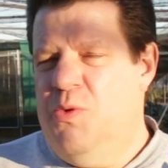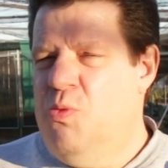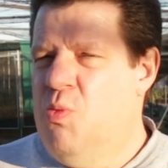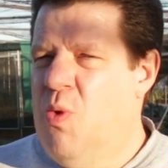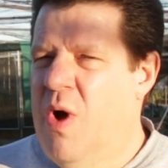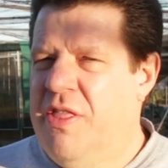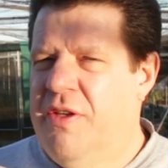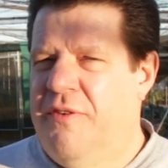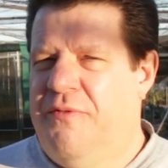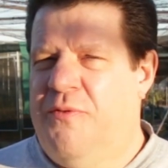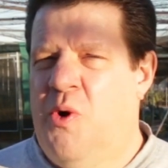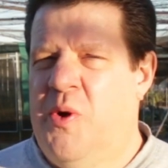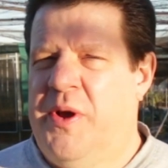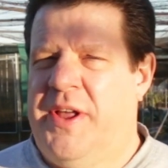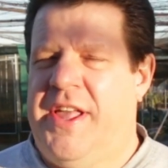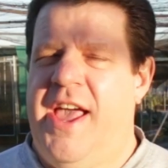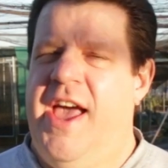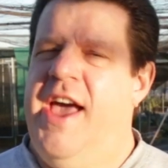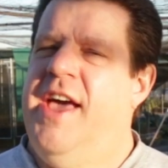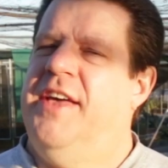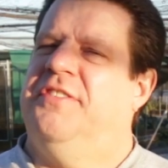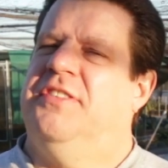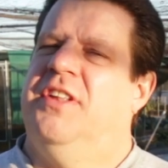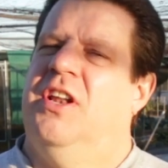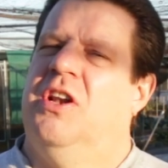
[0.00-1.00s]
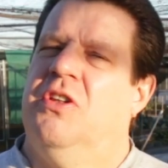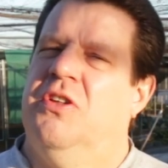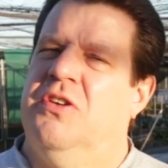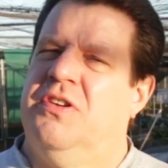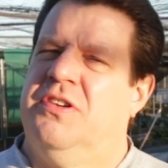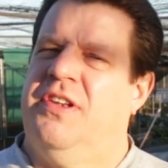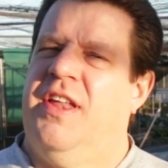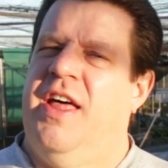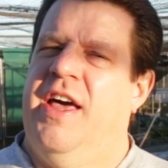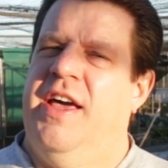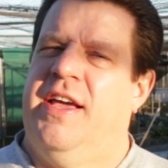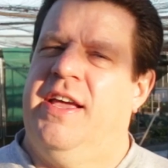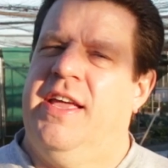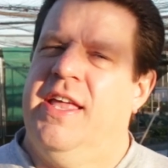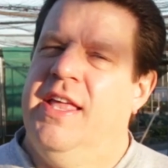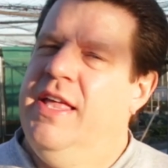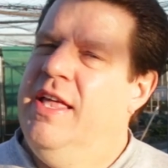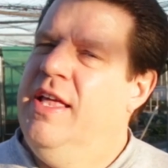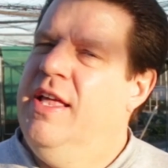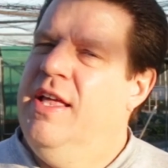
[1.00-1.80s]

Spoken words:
weather forecast and it looks like